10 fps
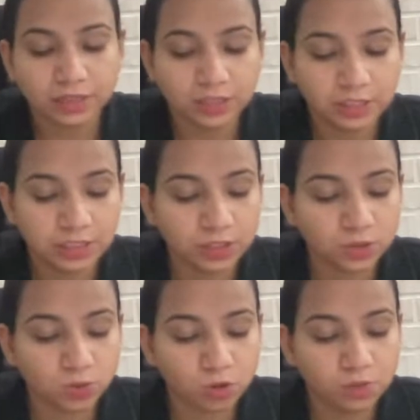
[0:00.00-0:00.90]
the
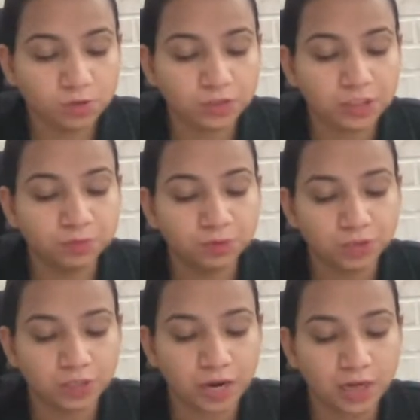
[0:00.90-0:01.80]
solubility
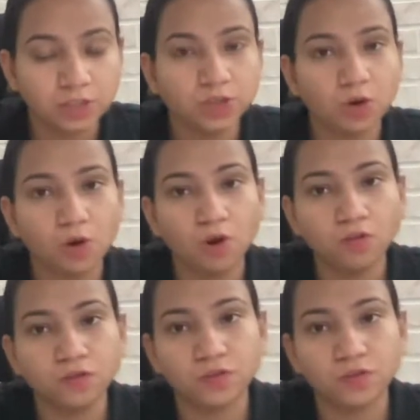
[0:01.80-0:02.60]
product of